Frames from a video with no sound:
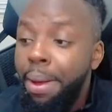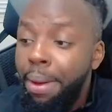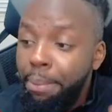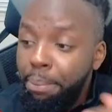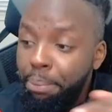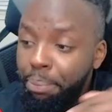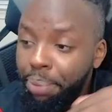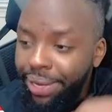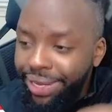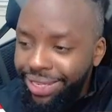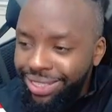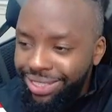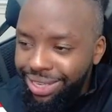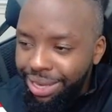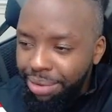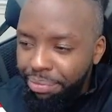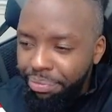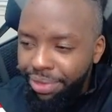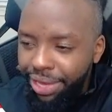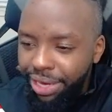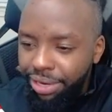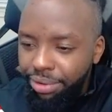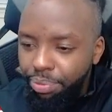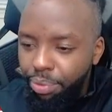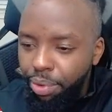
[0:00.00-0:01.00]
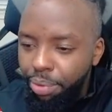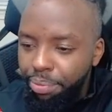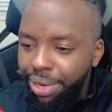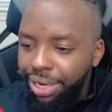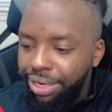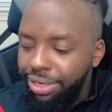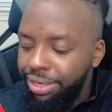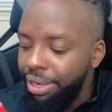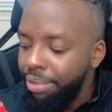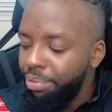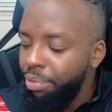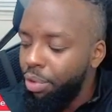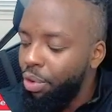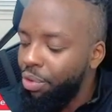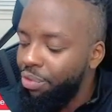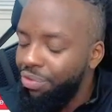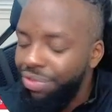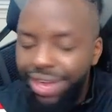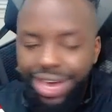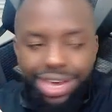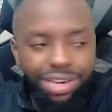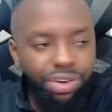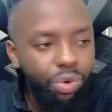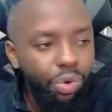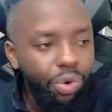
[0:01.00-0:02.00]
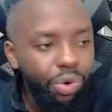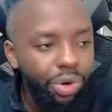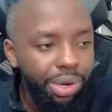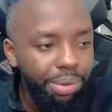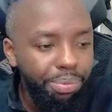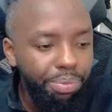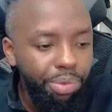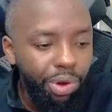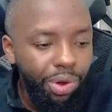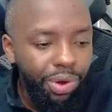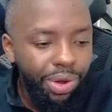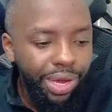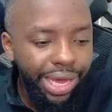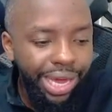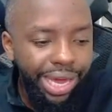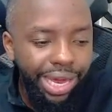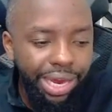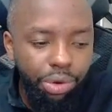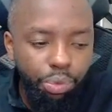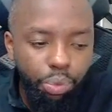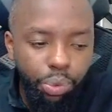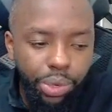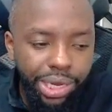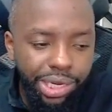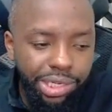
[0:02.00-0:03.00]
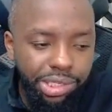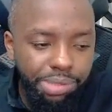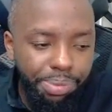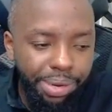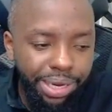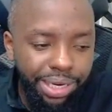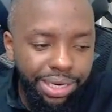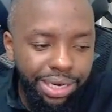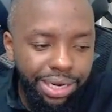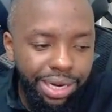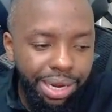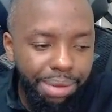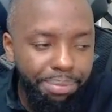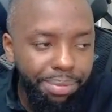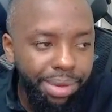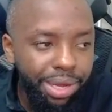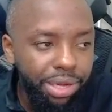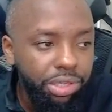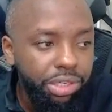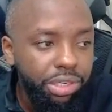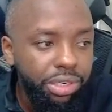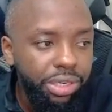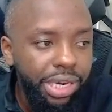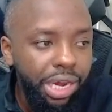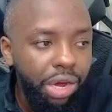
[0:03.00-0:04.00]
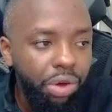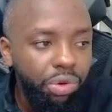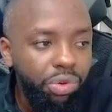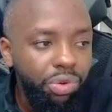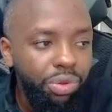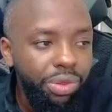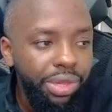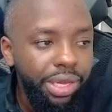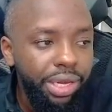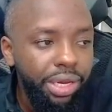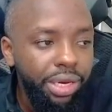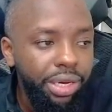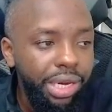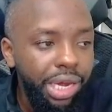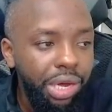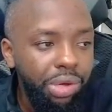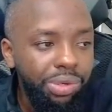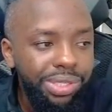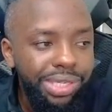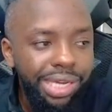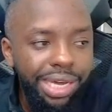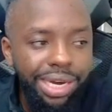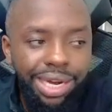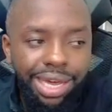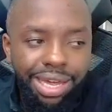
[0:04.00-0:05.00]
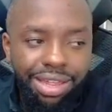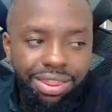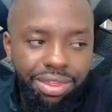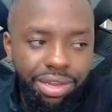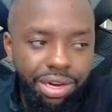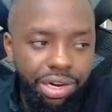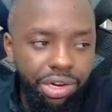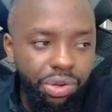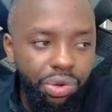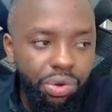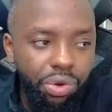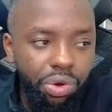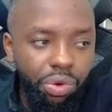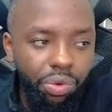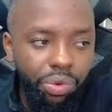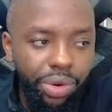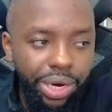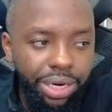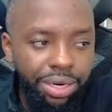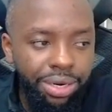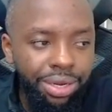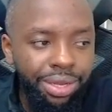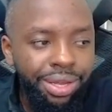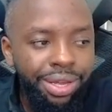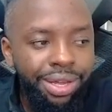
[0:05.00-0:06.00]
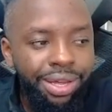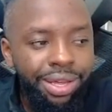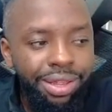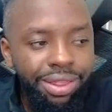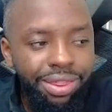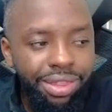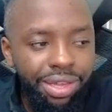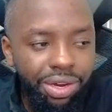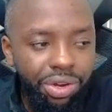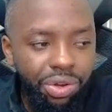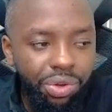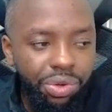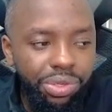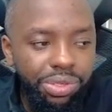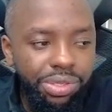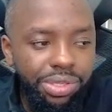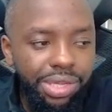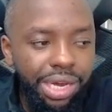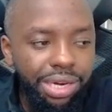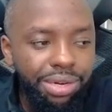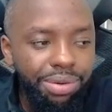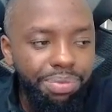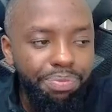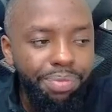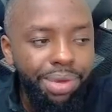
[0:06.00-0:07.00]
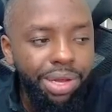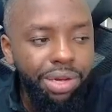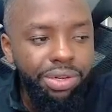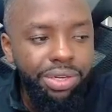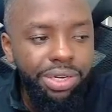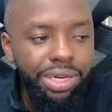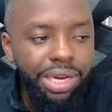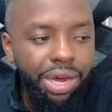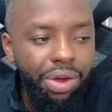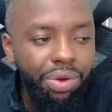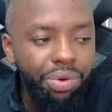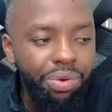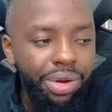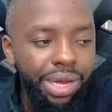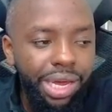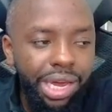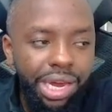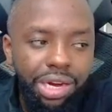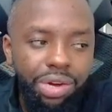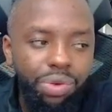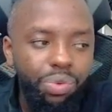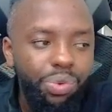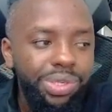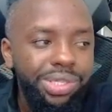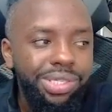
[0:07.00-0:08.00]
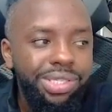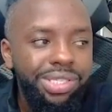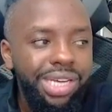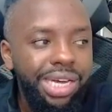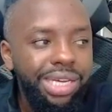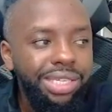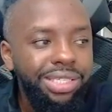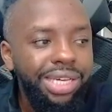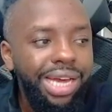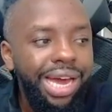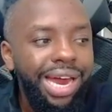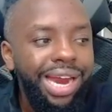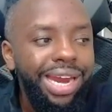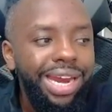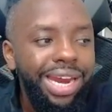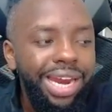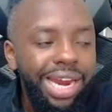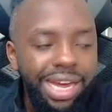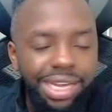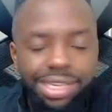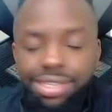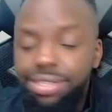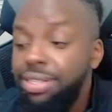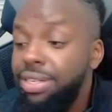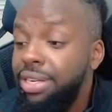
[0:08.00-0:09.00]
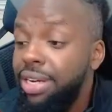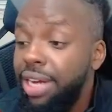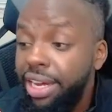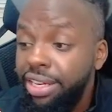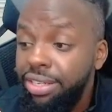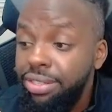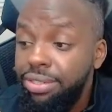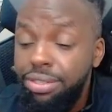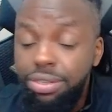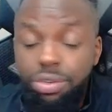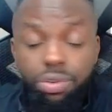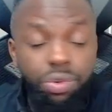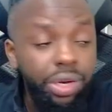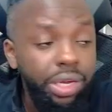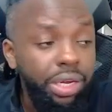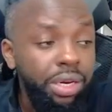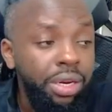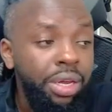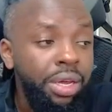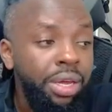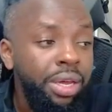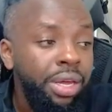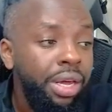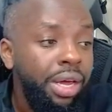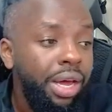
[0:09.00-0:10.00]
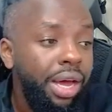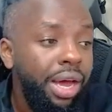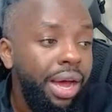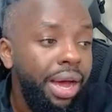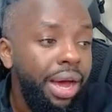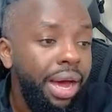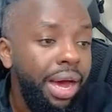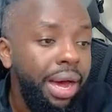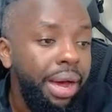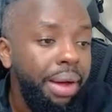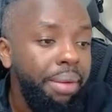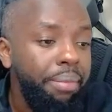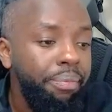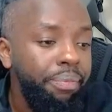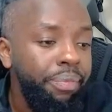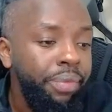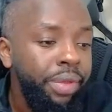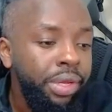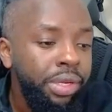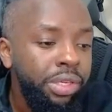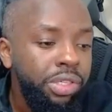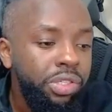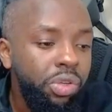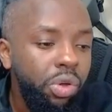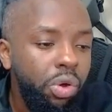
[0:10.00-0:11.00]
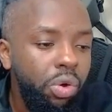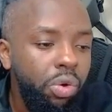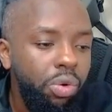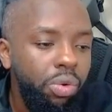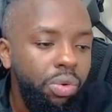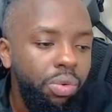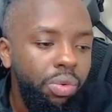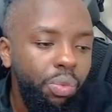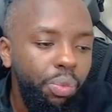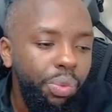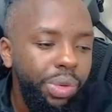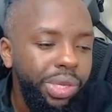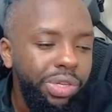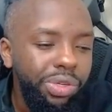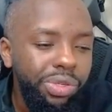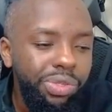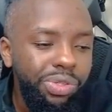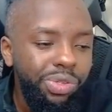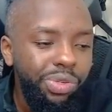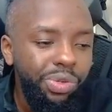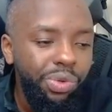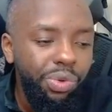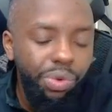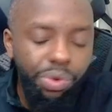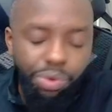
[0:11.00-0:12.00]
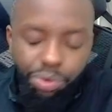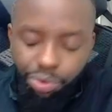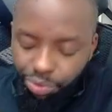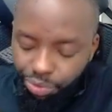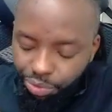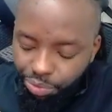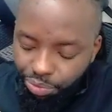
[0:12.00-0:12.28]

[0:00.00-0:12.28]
picks up that momentum of that order block, and we expected a meltdown to the downside, and there you go, right? There goes that meltdown, and it was such a nice trade. So we used to